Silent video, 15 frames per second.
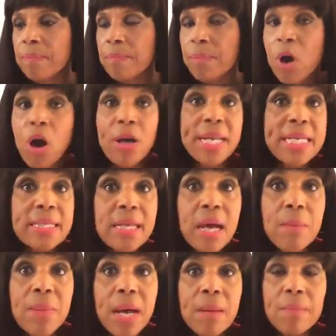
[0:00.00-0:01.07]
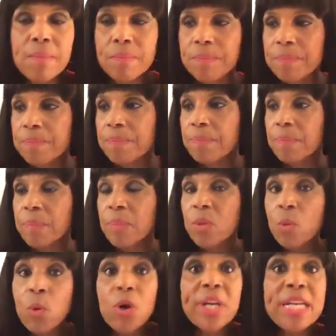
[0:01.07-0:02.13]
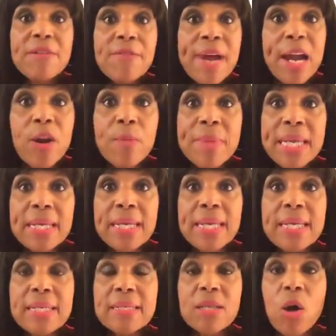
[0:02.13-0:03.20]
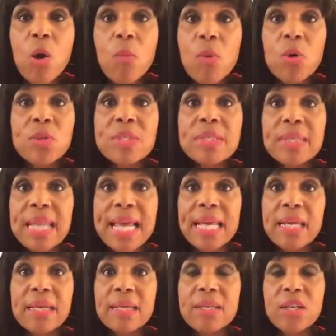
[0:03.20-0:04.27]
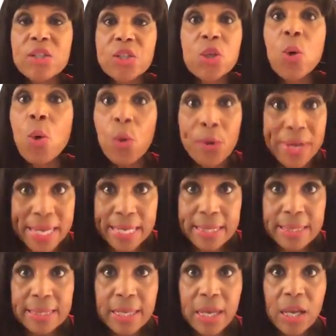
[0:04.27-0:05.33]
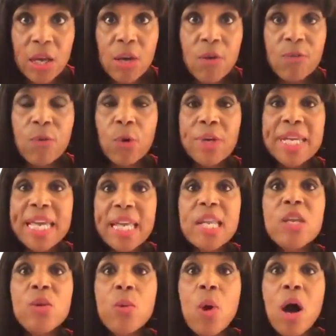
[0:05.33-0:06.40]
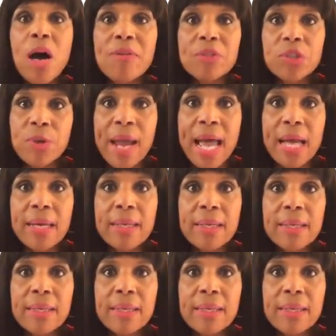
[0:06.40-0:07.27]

Parties come up. Work environment is almost like notorious for getting you off track